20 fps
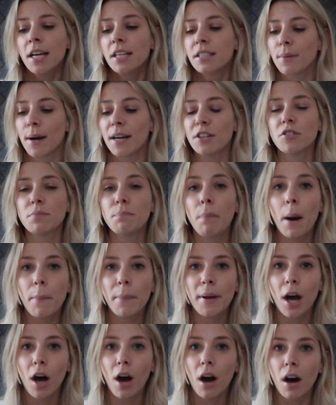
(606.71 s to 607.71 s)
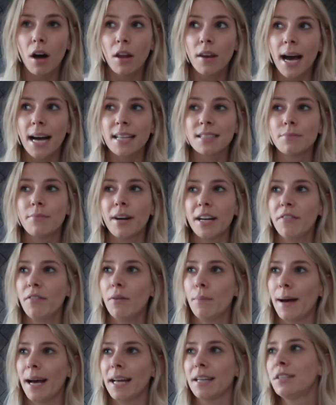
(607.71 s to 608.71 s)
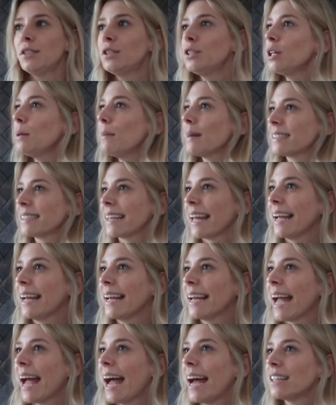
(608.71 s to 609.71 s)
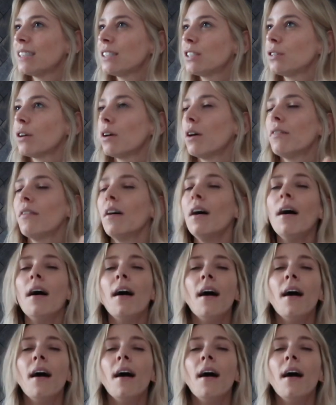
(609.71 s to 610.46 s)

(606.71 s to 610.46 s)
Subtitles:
So I just pop it on as I'm ready for bed, do my skincare stuff,